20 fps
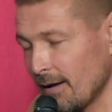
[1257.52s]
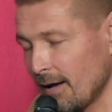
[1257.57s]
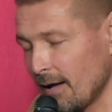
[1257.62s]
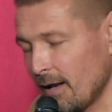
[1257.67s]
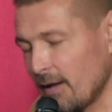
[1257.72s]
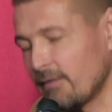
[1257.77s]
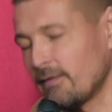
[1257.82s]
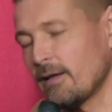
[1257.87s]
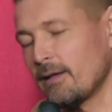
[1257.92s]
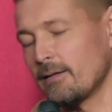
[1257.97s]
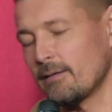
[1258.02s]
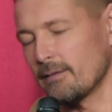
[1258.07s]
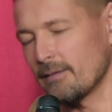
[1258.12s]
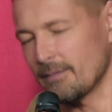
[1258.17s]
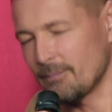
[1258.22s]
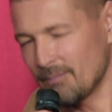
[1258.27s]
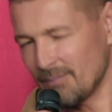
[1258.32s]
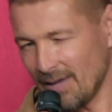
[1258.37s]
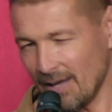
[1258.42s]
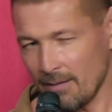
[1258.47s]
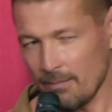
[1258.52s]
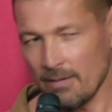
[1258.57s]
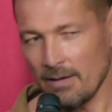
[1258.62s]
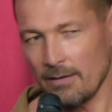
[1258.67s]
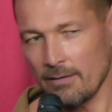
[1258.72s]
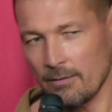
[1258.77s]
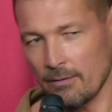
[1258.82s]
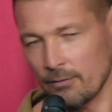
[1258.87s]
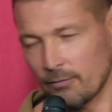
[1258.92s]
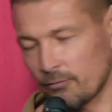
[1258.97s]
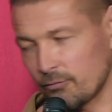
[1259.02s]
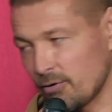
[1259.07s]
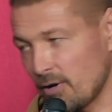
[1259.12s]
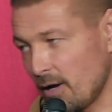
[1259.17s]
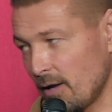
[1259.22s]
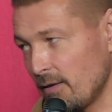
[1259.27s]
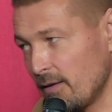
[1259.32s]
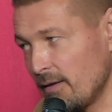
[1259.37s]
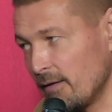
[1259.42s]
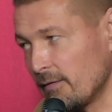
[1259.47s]
And I said, "Maybe you could
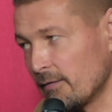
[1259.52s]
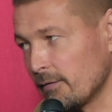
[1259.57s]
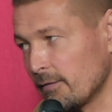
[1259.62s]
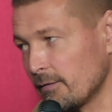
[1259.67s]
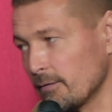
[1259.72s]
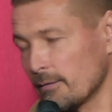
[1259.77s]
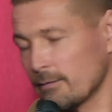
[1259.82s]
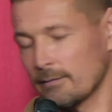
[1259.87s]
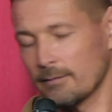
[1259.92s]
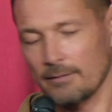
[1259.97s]
try this,"